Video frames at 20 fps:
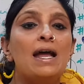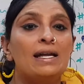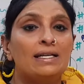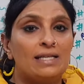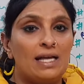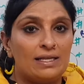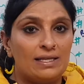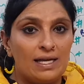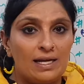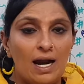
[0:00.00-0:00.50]

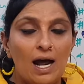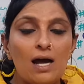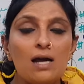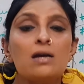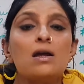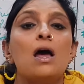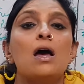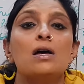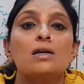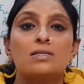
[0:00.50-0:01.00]
that there
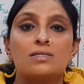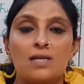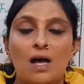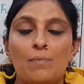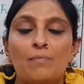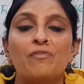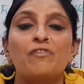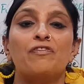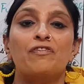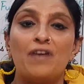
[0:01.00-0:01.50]
are
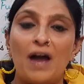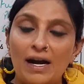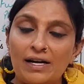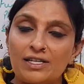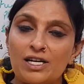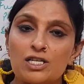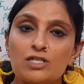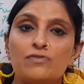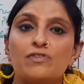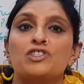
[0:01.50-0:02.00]
some
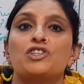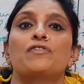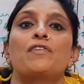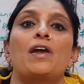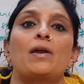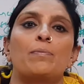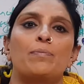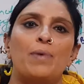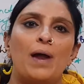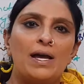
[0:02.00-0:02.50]
factors which
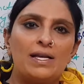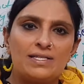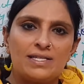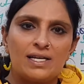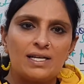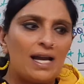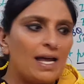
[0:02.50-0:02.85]
affect pricing,